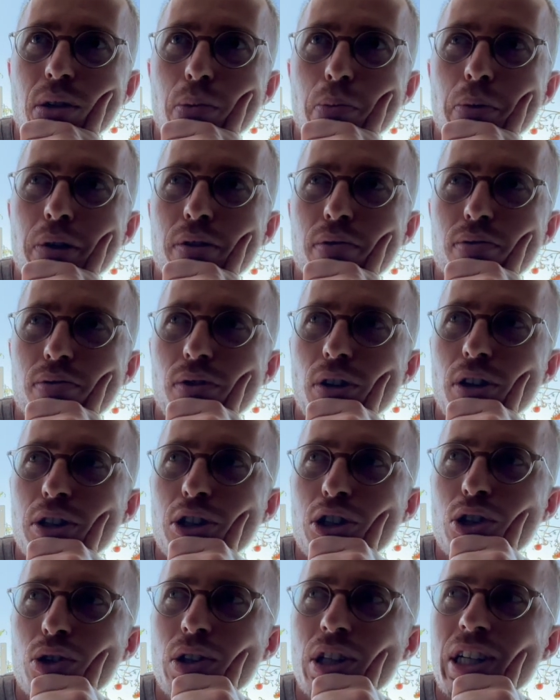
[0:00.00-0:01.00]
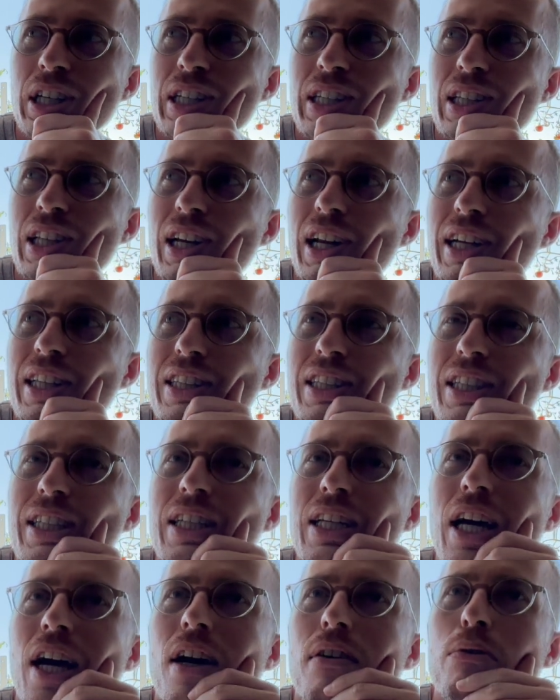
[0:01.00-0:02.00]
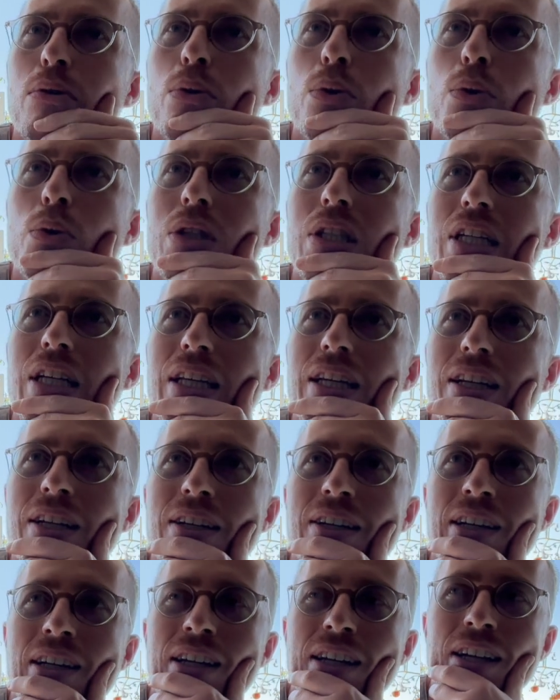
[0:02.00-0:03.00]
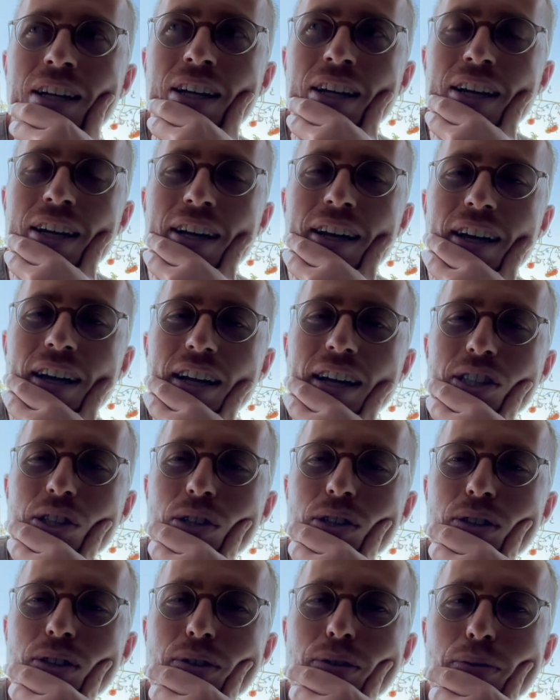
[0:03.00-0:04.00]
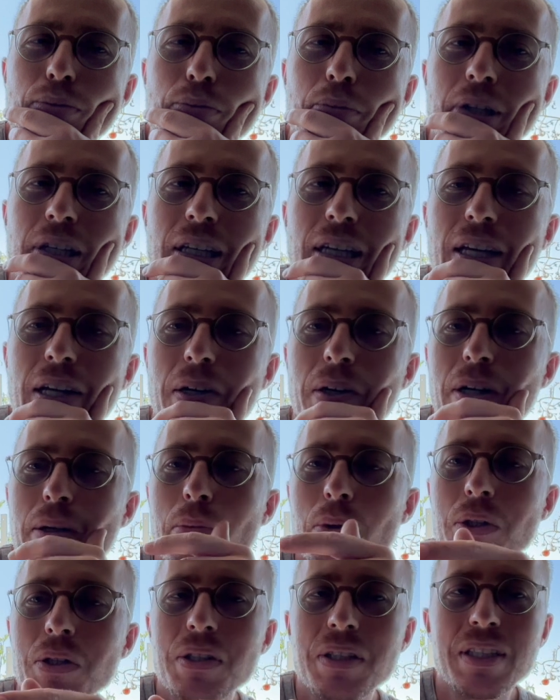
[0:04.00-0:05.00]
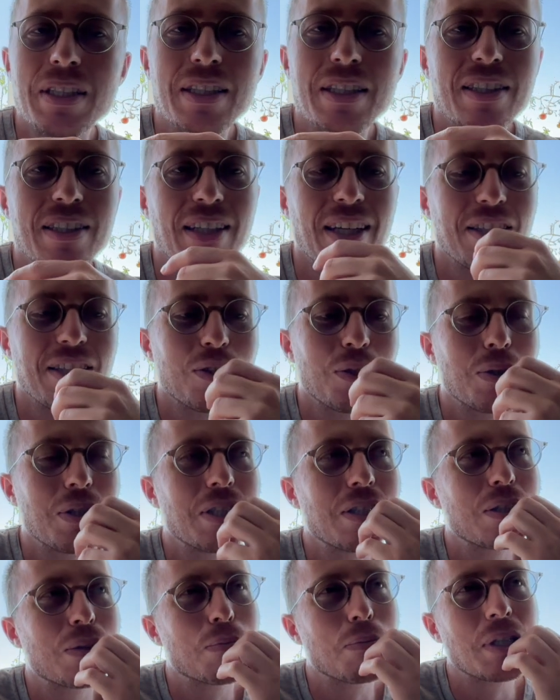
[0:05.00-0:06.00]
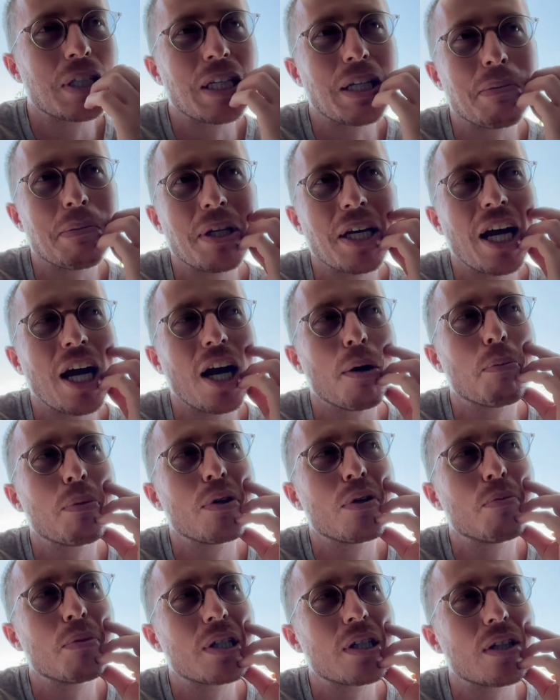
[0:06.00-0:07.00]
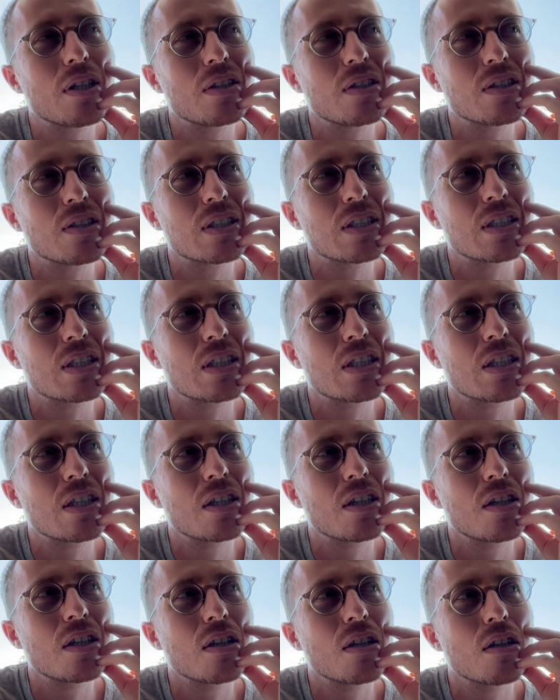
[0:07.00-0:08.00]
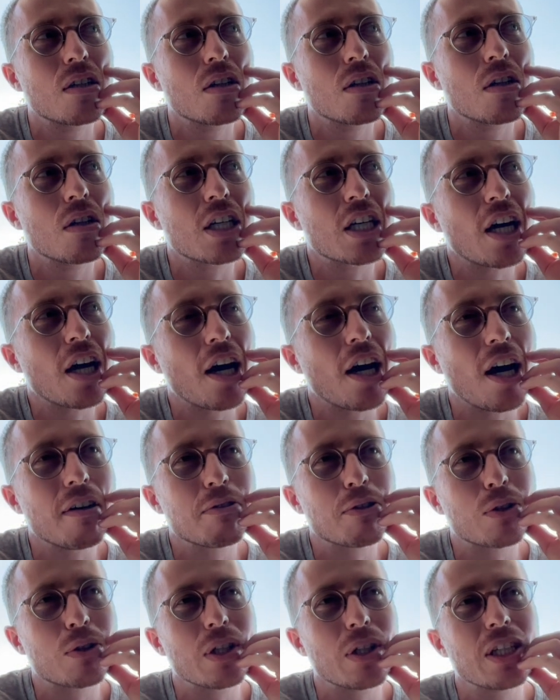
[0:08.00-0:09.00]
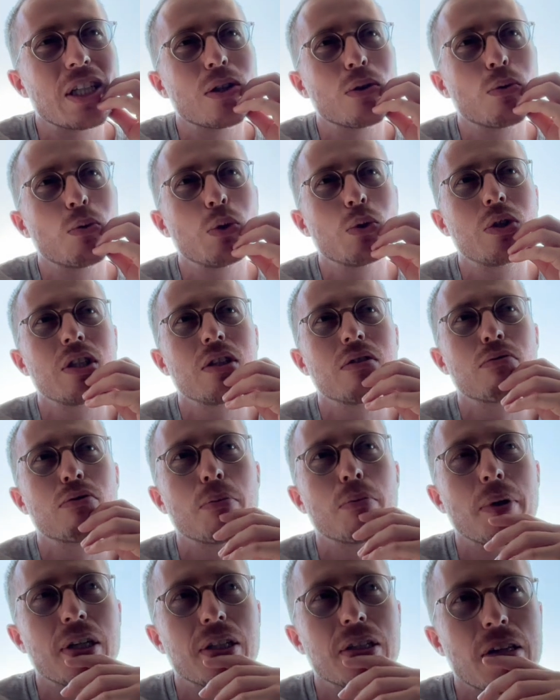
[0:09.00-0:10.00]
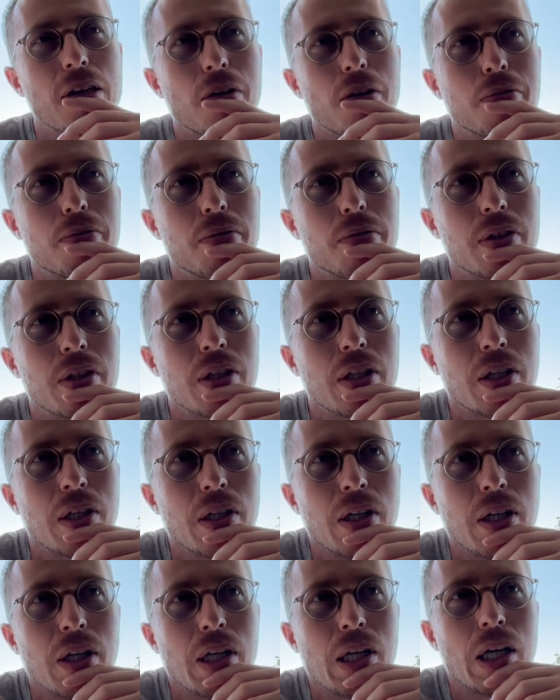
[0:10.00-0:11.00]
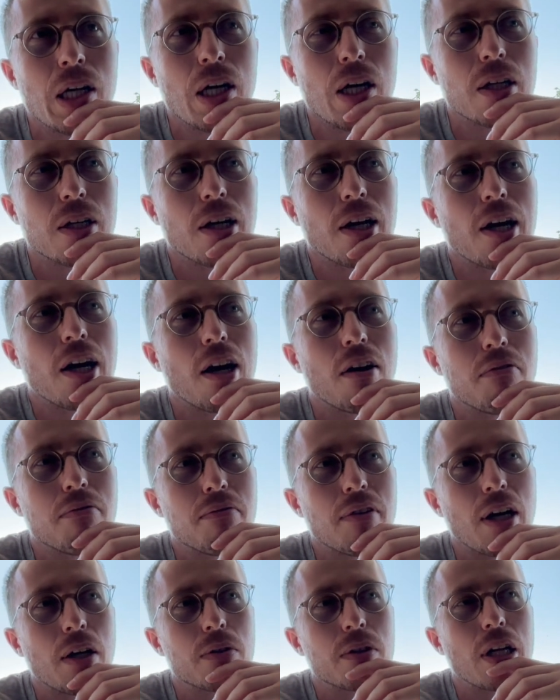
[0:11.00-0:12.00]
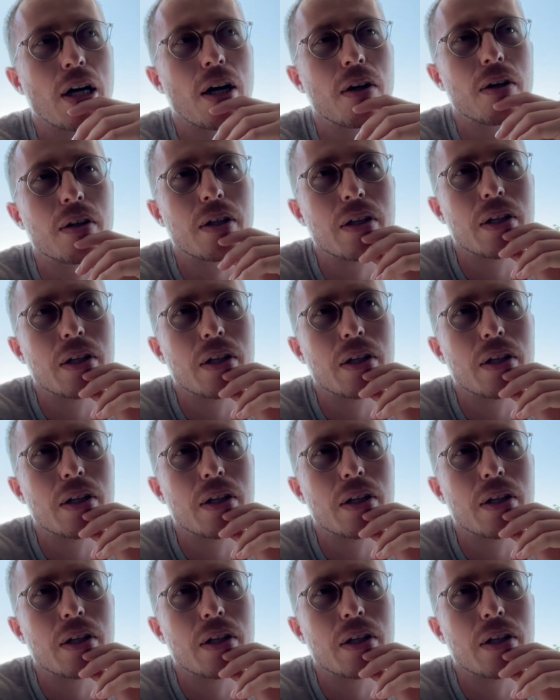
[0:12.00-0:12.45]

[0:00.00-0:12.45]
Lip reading: being frustrated that I didn't have a routine, and just being here able to see this entry is making me happy, because like I have created a routine for myself, and I have found out